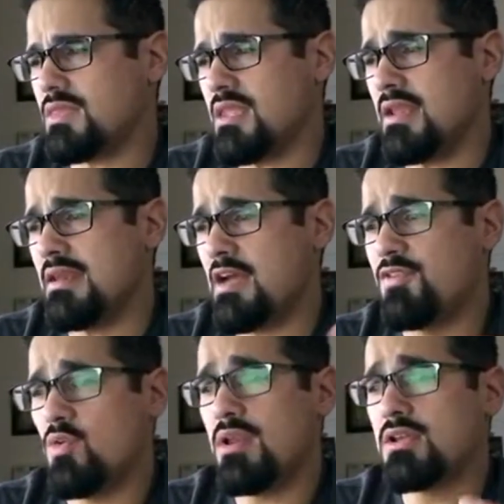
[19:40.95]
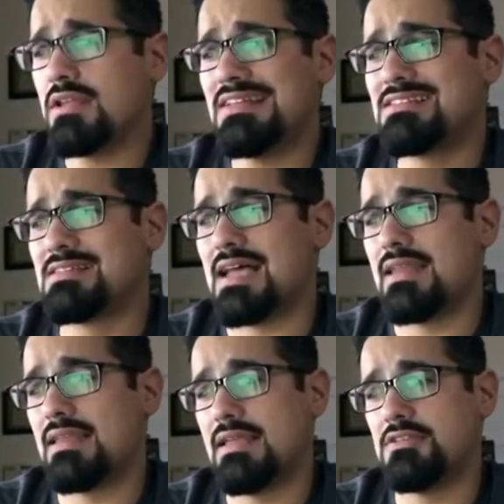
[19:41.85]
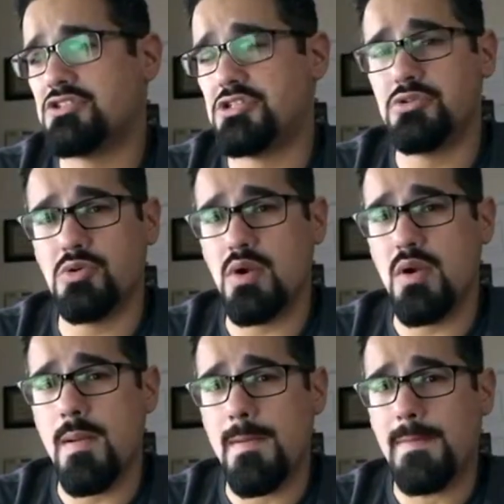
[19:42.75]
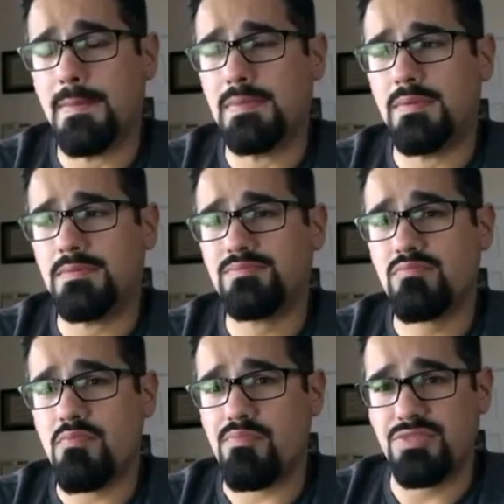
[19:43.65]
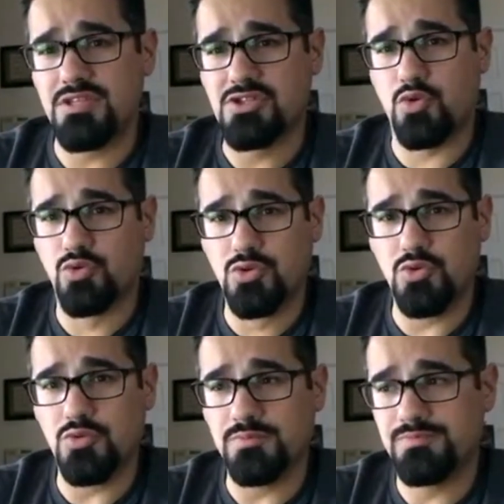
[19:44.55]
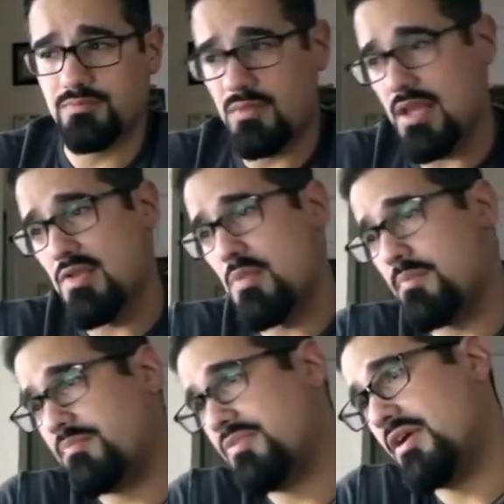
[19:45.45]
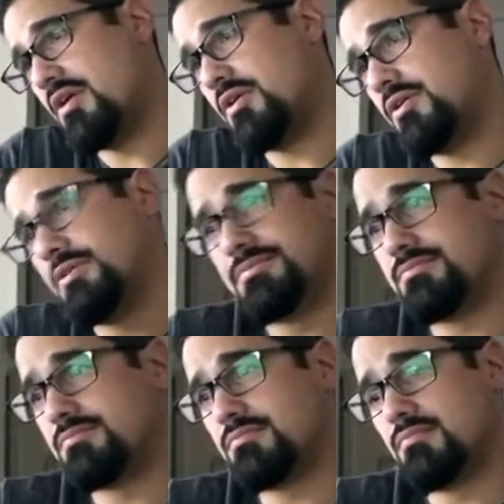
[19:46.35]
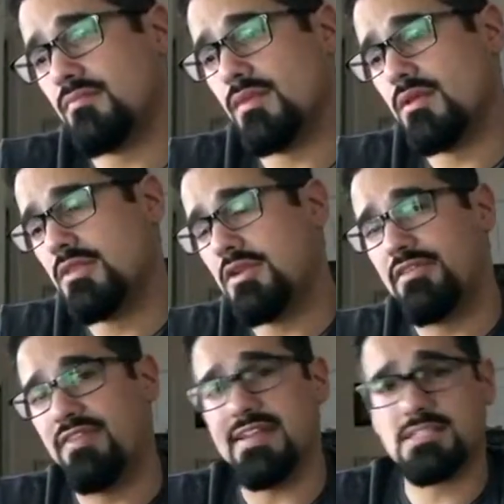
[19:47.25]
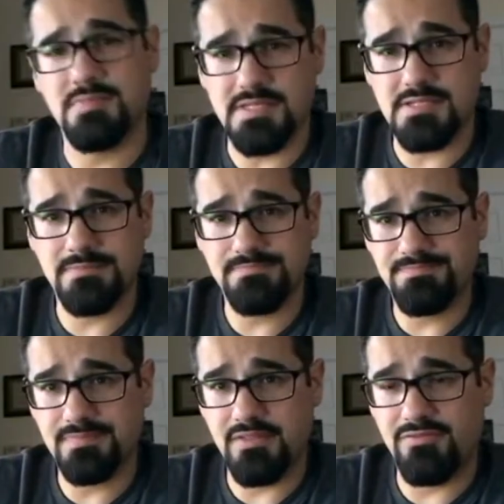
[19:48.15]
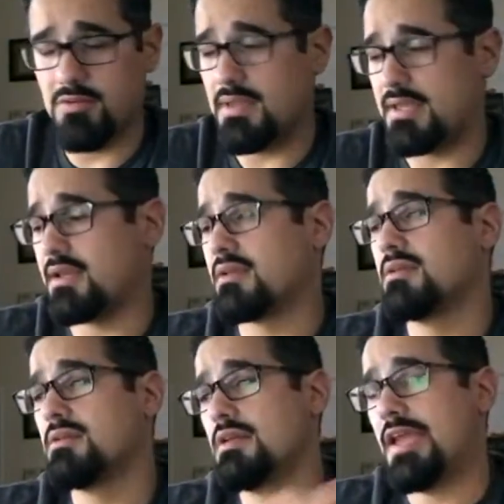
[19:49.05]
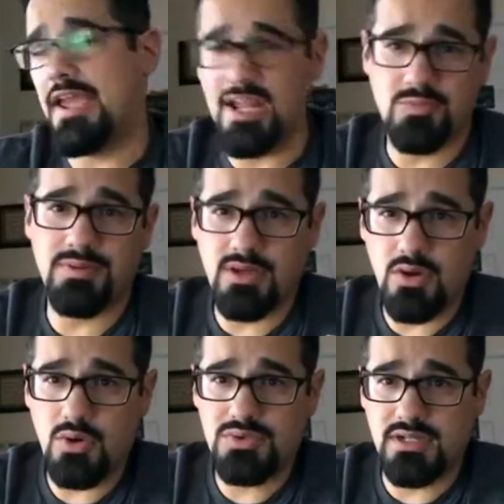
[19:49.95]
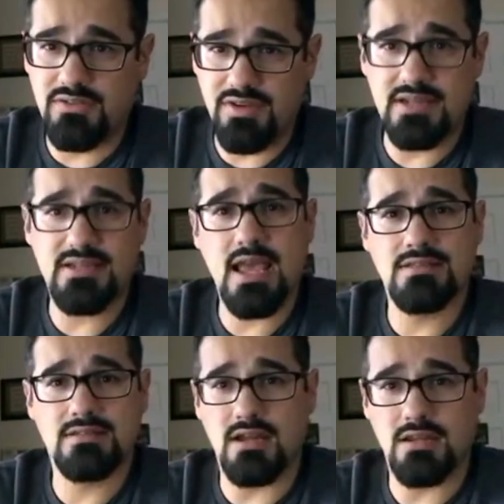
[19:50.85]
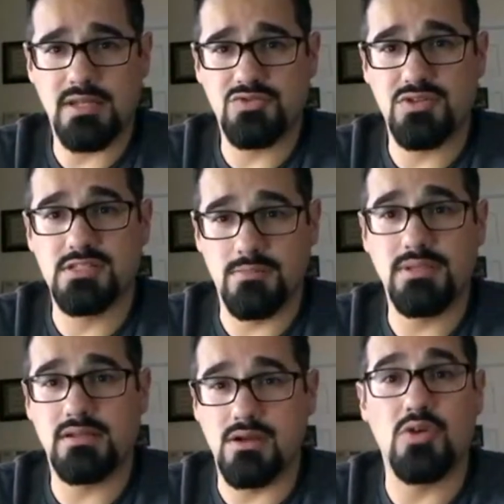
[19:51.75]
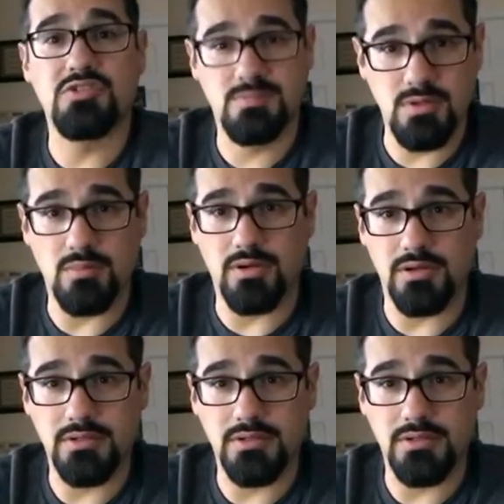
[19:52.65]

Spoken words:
Now, if you want a good insight into this crew and their advancements in filmmaking, HBO did a fantastic documentary simply called Spielberg.